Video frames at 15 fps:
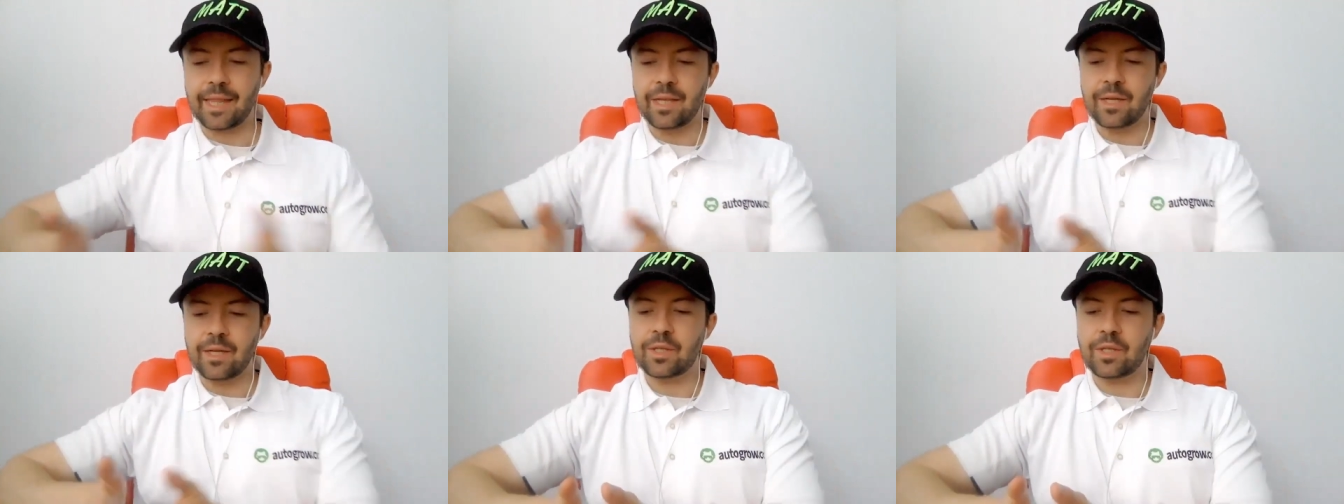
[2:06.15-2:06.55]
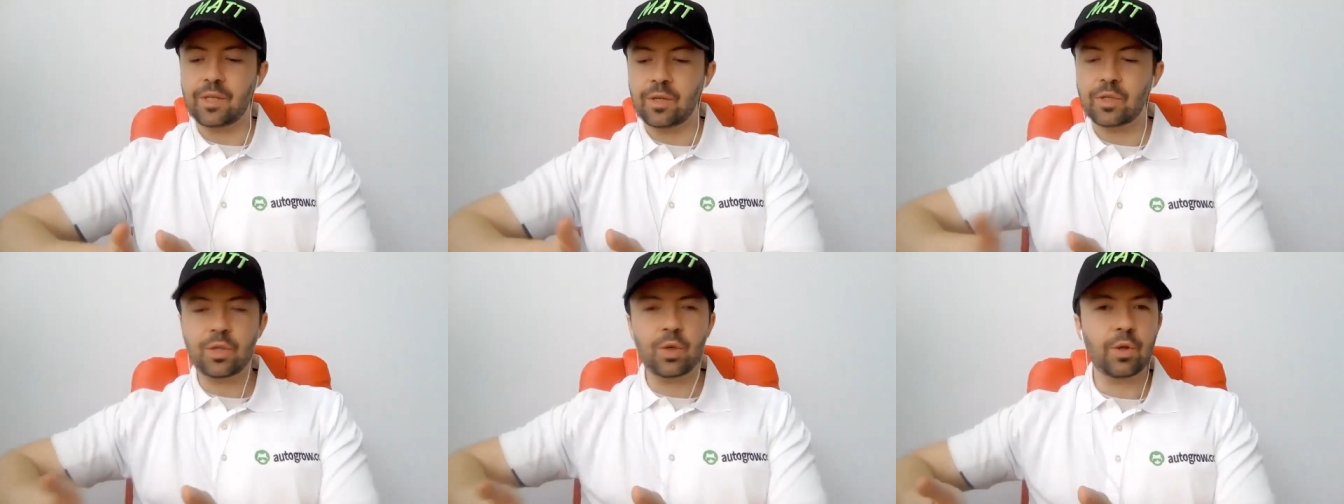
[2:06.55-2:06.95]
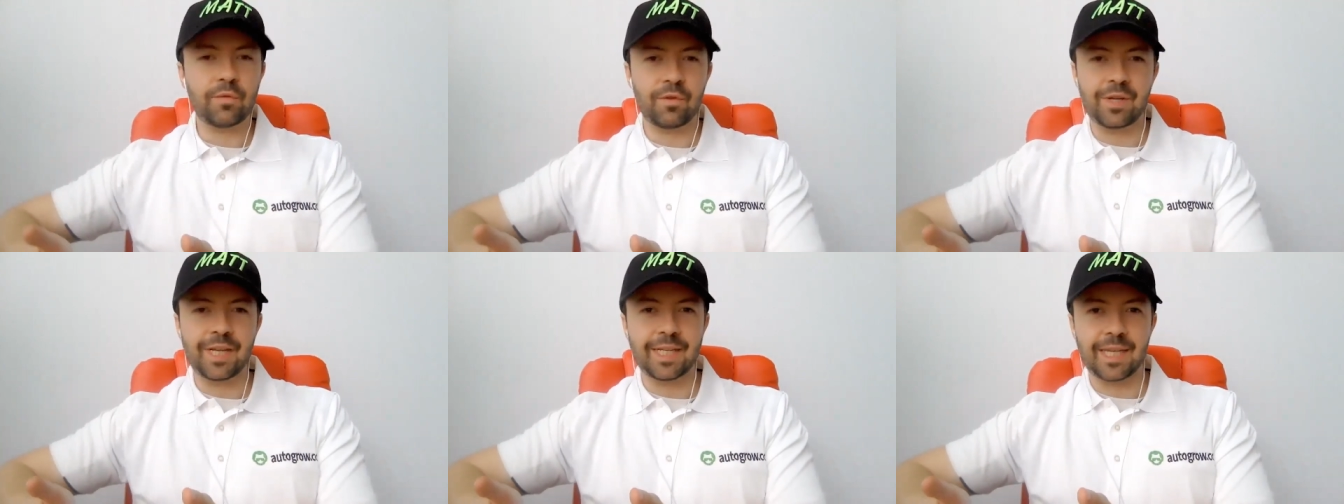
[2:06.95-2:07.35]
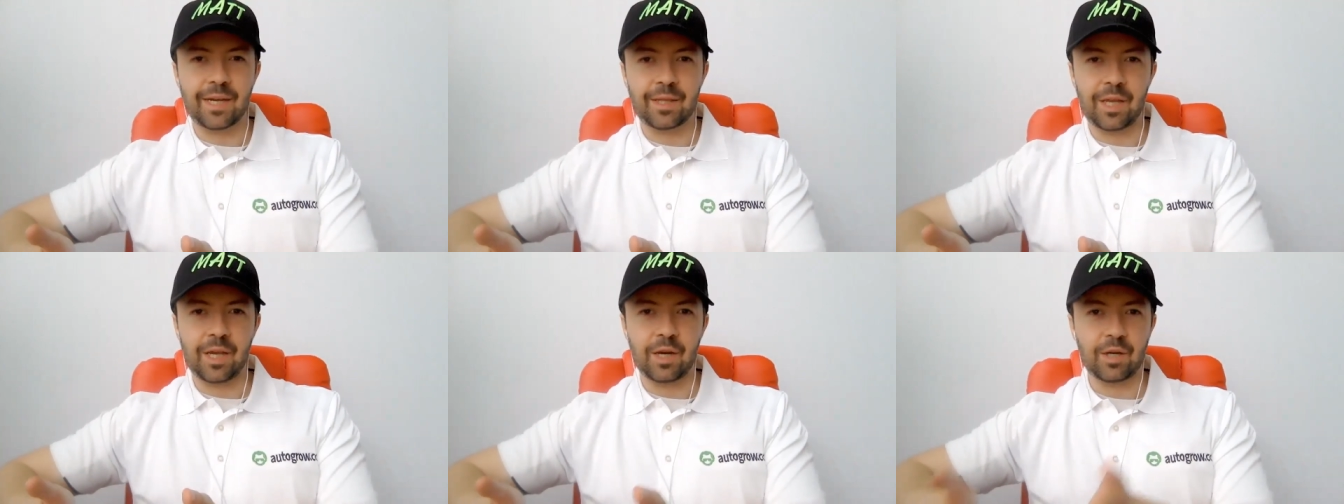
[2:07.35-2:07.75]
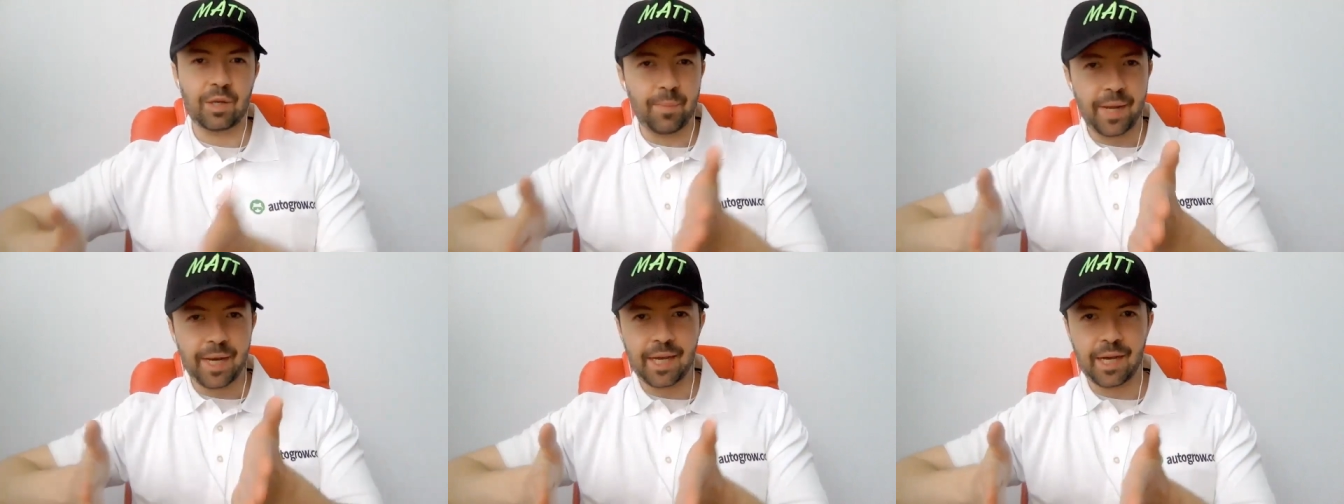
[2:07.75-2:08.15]
there's, there's two different needs out there
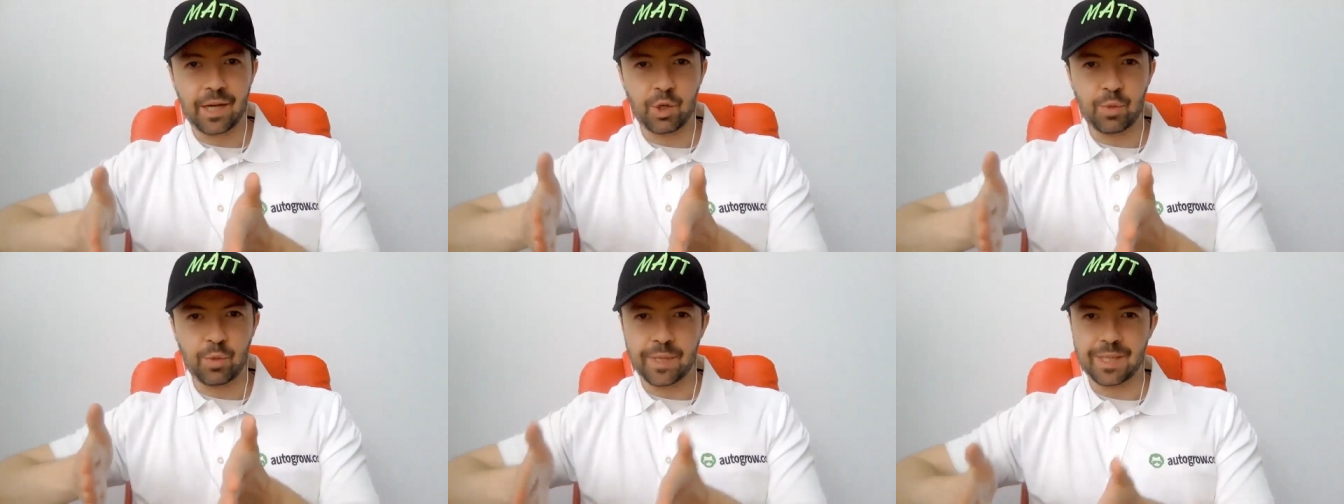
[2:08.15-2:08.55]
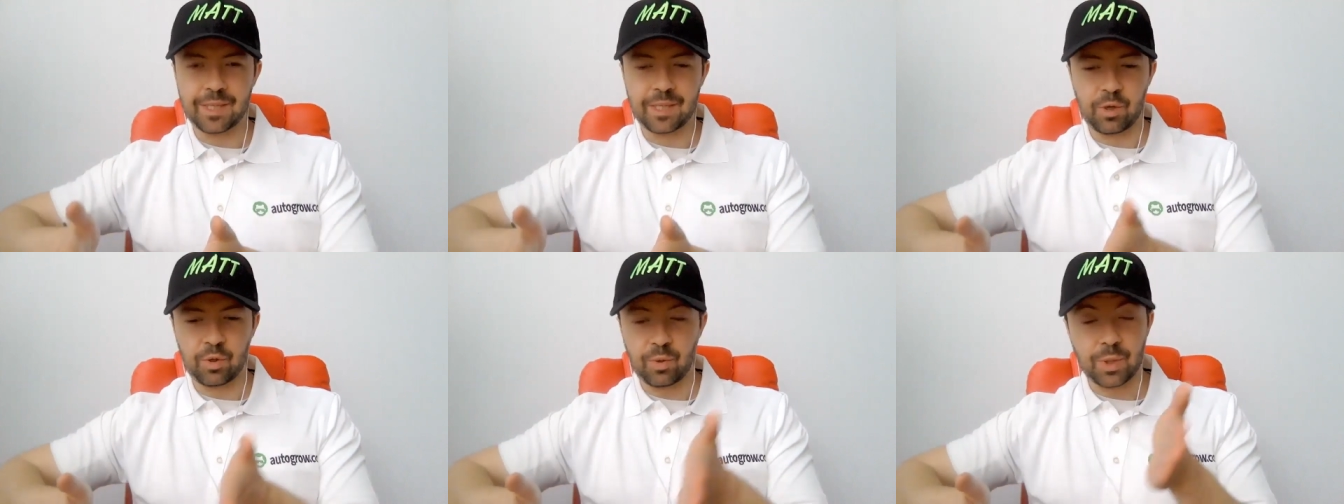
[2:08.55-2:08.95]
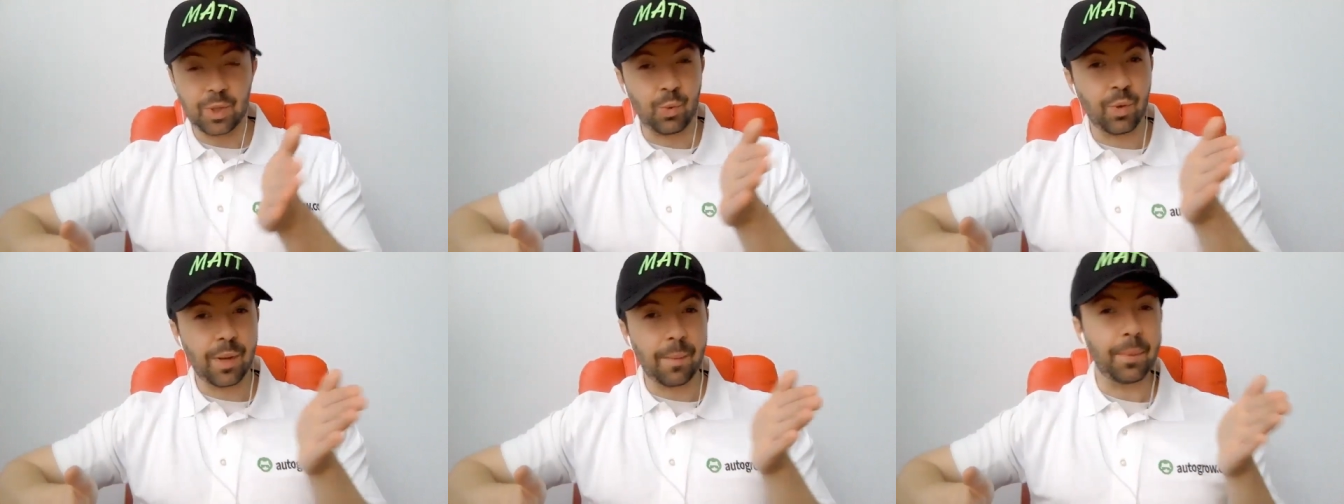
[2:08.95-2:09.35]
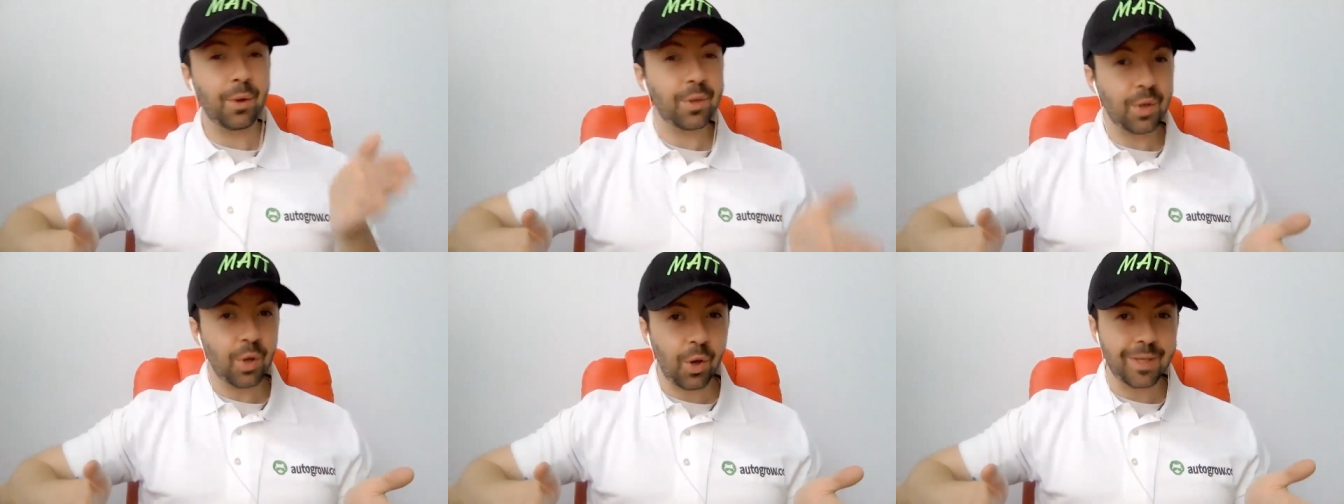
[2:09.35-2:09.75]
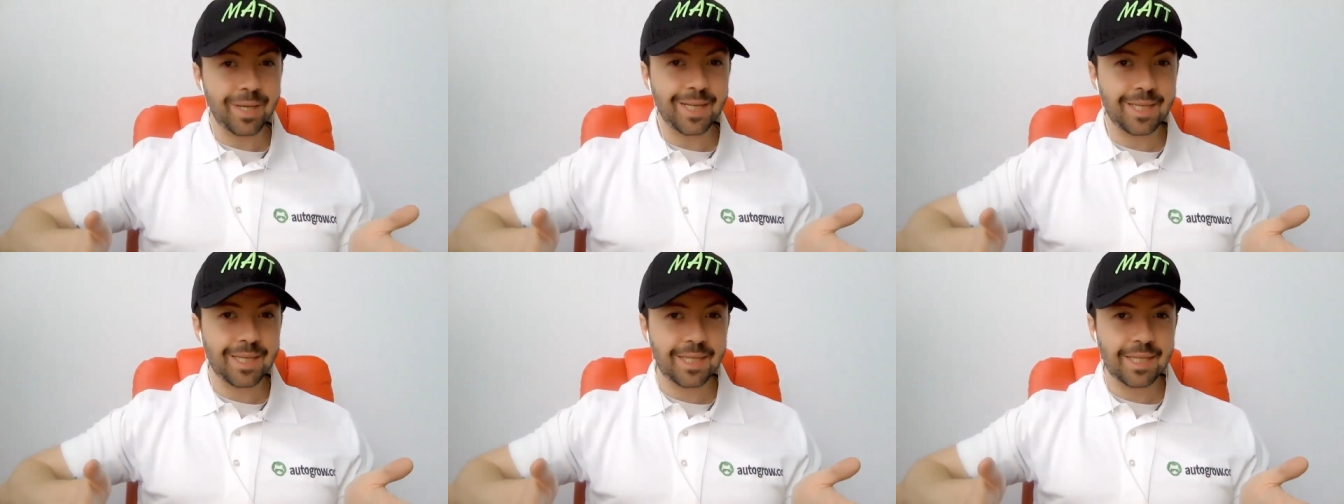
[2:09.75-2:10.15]
depending on your business and your goals. Do you want to build an
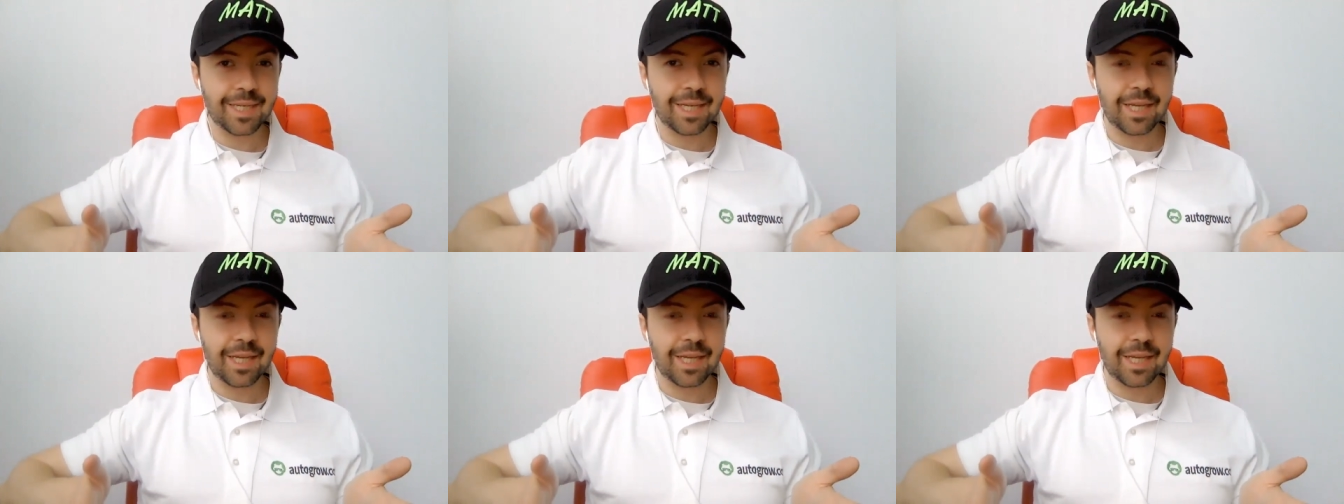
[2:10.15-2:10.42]
audience,